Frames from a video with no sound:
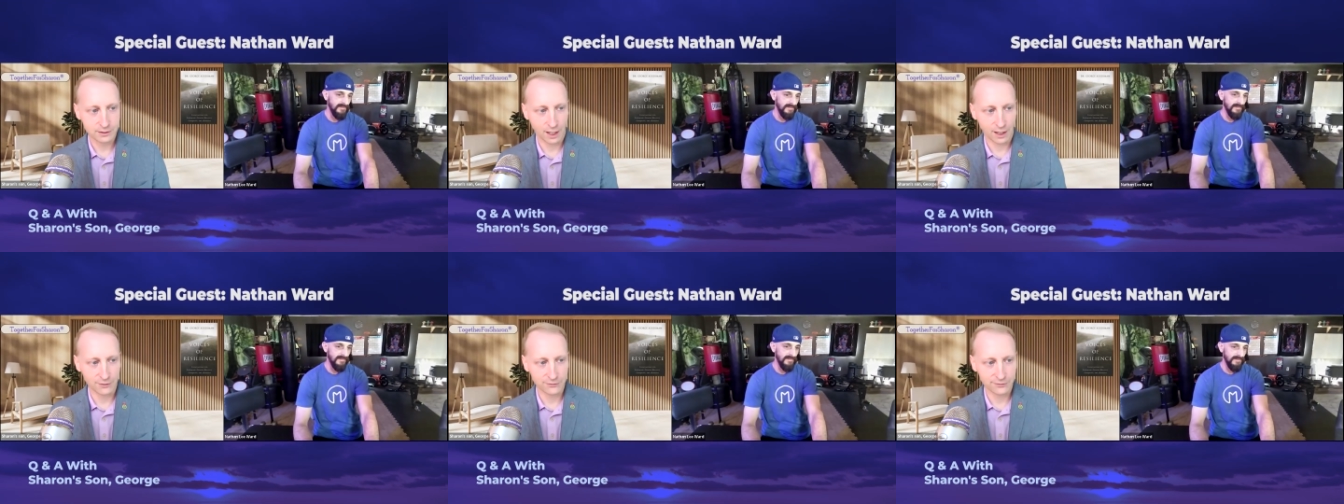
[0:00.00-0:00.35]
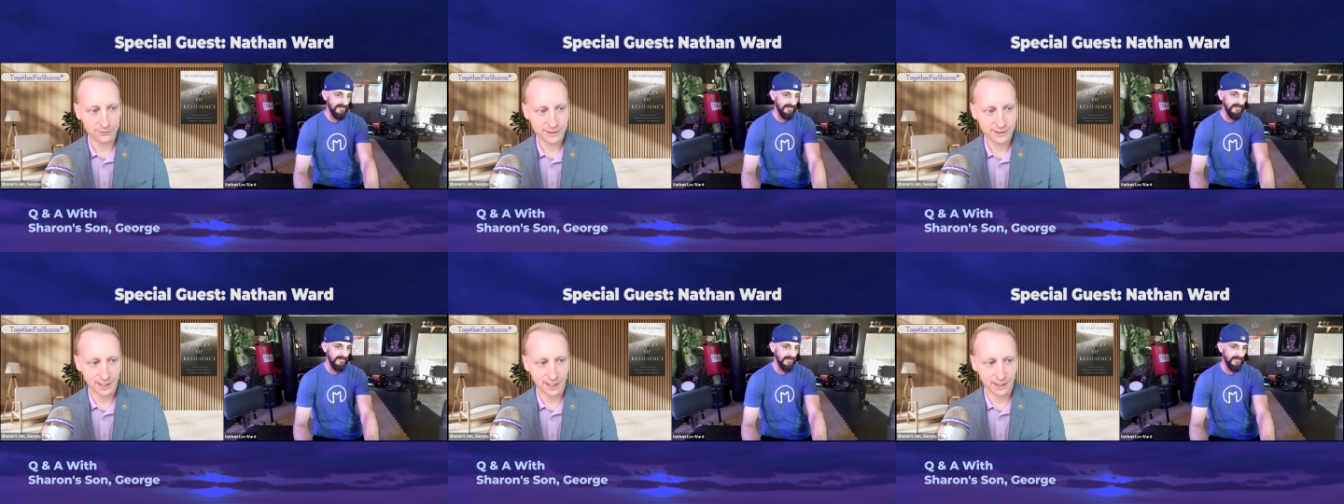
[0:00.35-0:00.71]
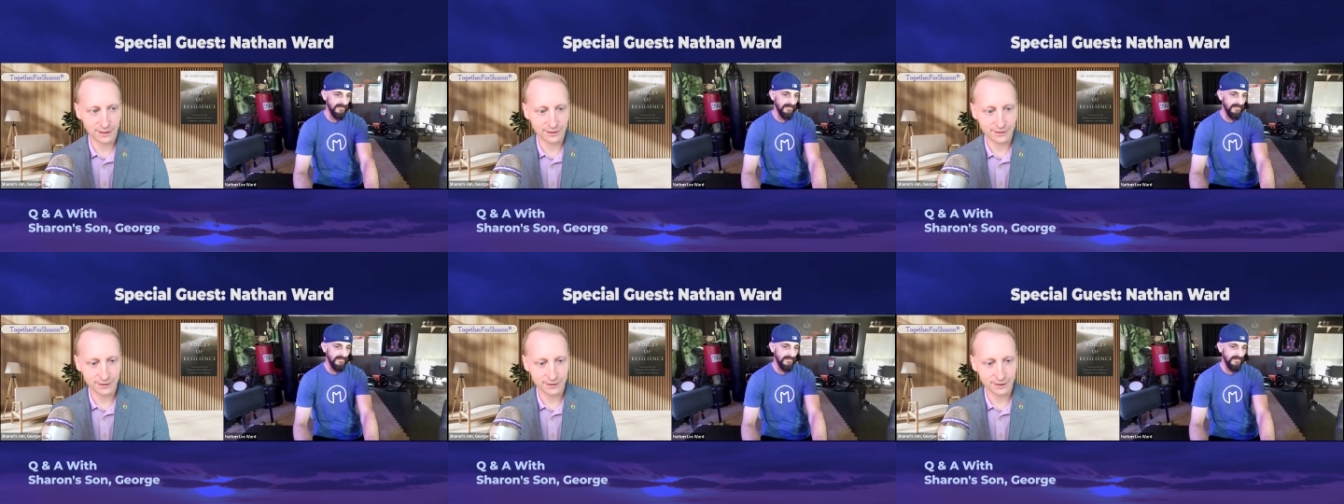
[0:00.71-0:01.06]
I don't see
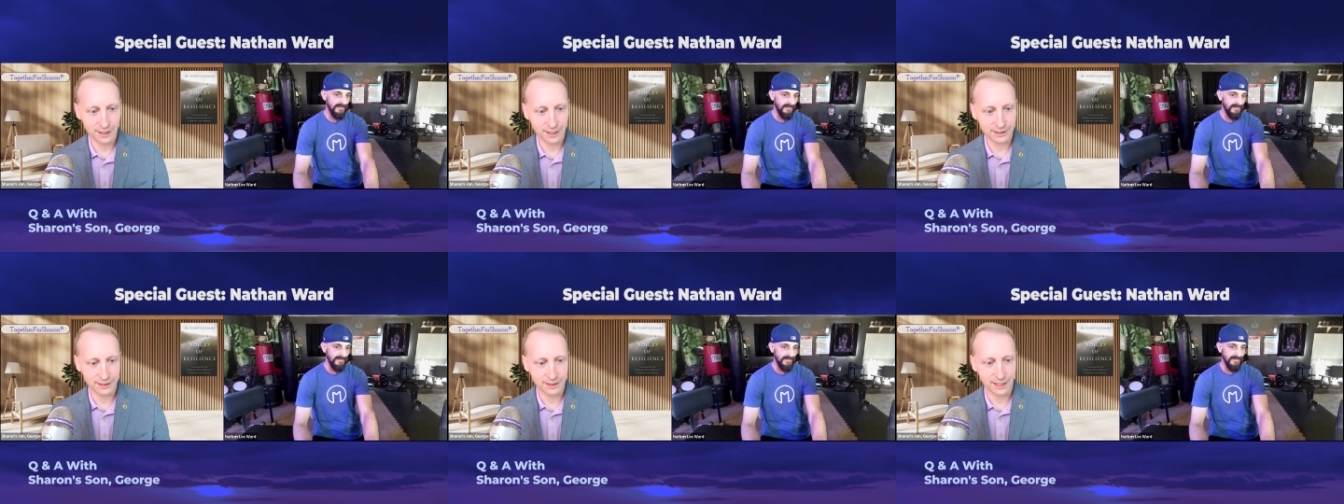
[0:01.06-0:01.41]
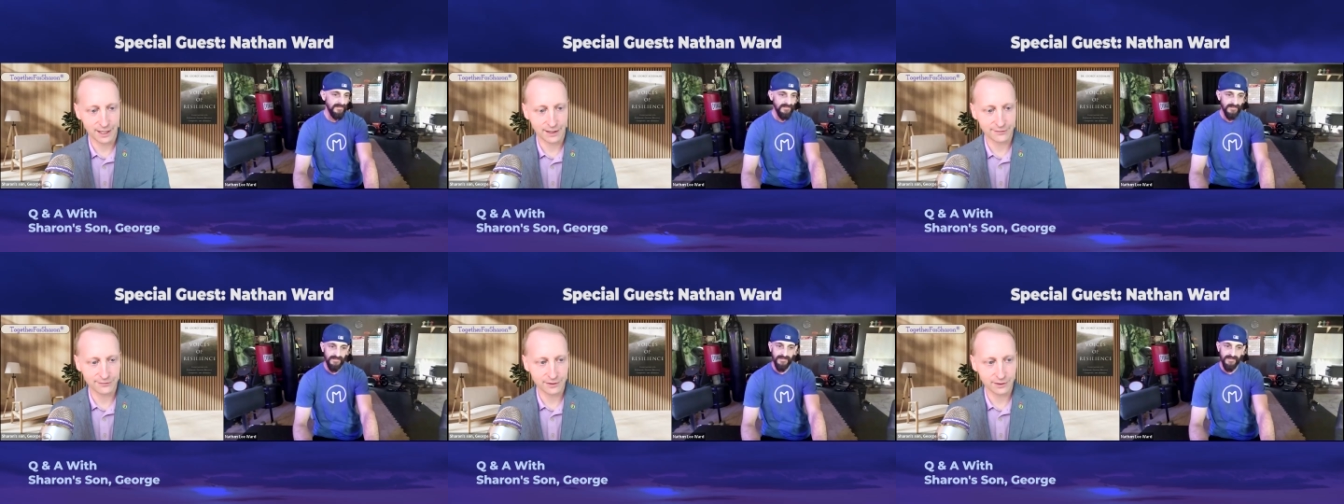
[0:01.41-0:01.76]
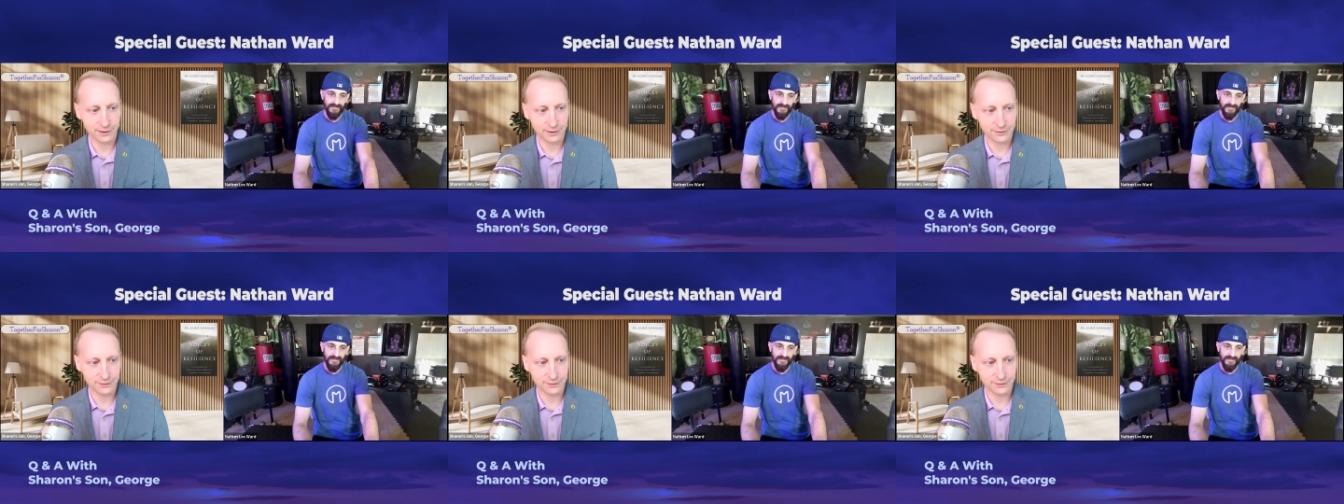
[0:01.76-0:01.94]
anything like it out there.